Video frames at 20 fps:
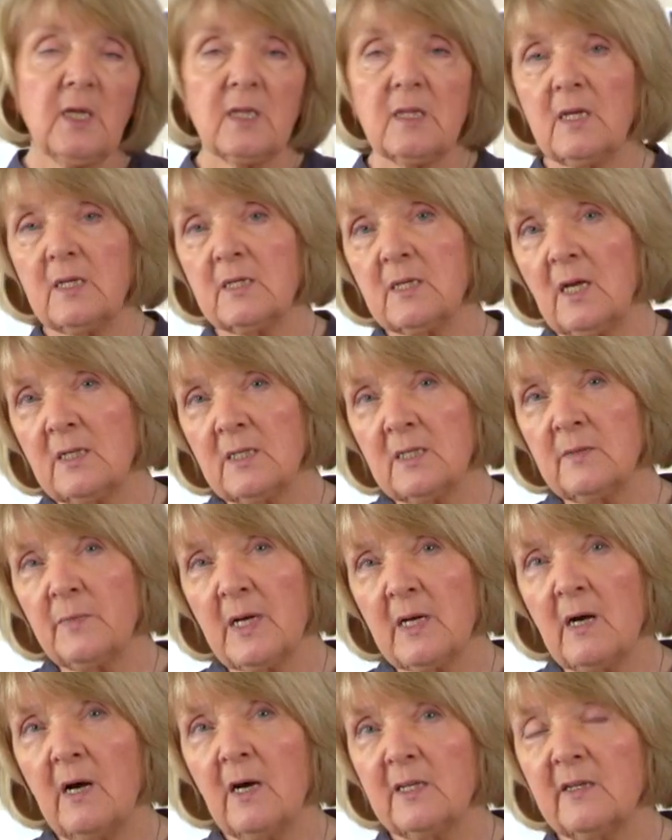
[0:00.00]
They tend to be
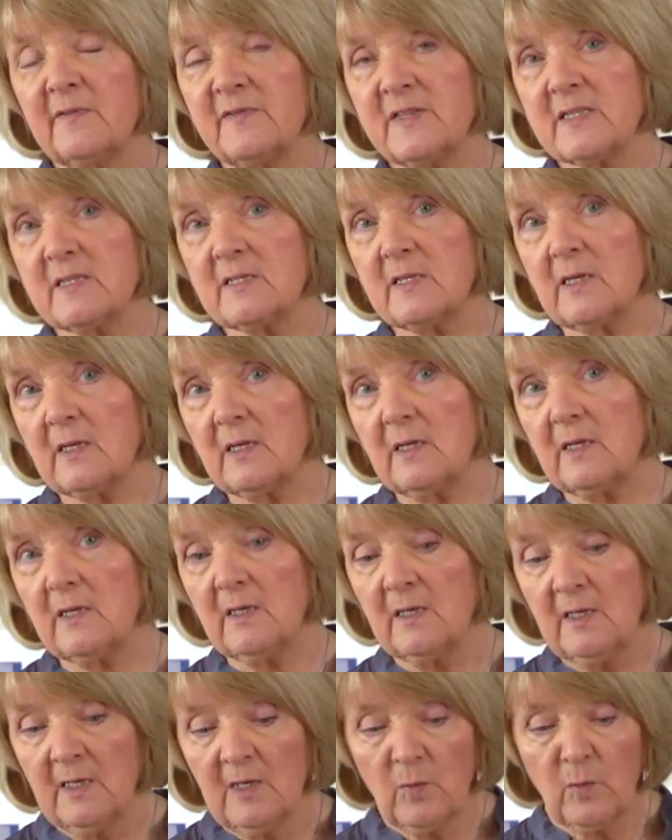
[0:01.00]
kind of sticky
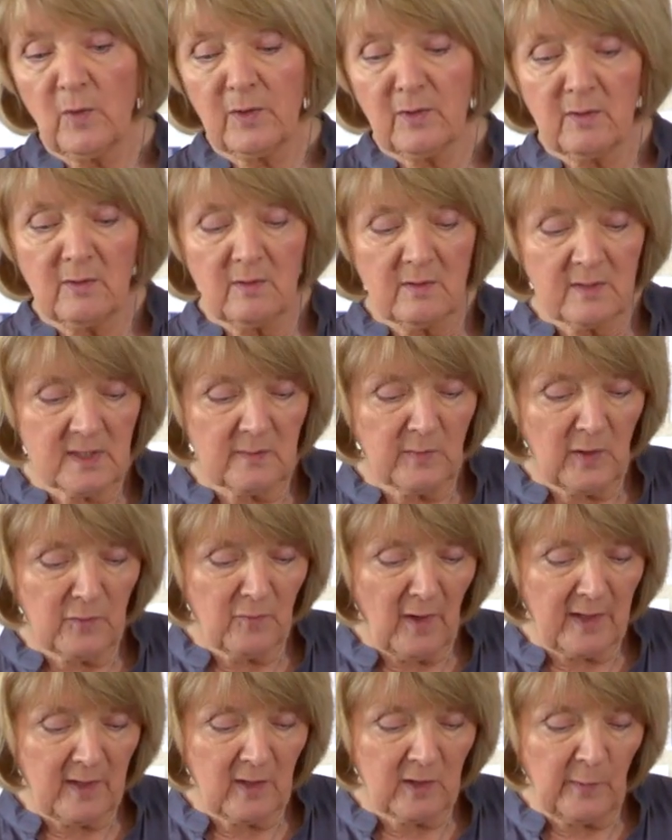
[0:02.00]
when you use them on
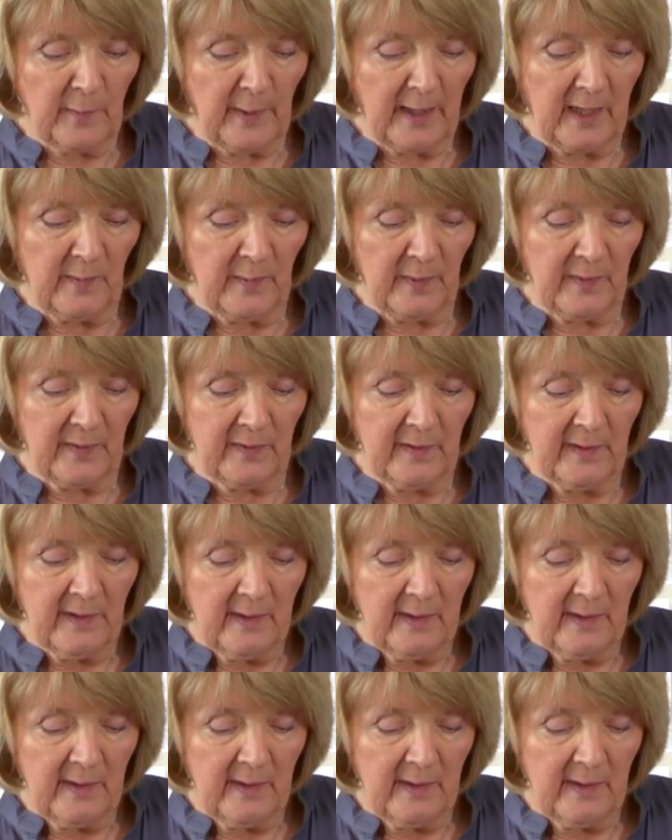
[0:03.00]
regular paper.